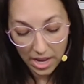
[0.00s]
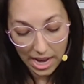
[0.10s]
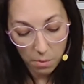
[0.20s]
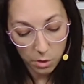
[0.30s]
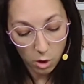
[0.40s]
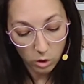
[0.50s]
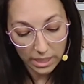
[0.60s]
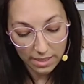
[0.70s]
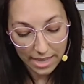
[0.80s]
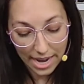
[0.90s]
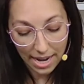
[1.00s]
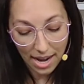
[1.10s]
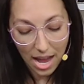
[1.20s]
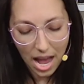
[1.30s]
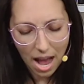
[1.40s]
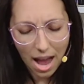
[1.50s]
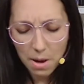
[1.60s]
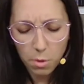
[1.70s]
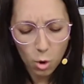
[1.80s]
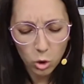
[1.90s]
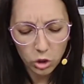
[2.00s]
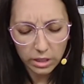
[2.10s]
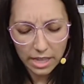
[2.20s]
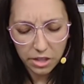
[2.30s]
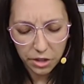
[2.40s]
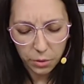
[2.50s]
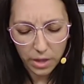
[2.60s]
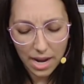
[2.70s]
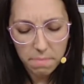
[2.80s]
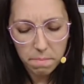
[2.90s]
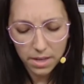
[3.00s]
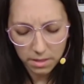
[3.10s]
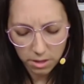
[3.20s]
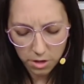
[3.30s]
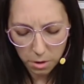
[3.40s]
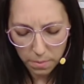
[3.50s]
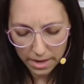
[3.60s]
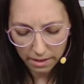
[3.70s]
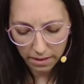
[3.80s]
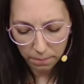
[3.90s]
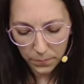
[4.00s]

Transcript: and would only say, "I'm older than you and must know better."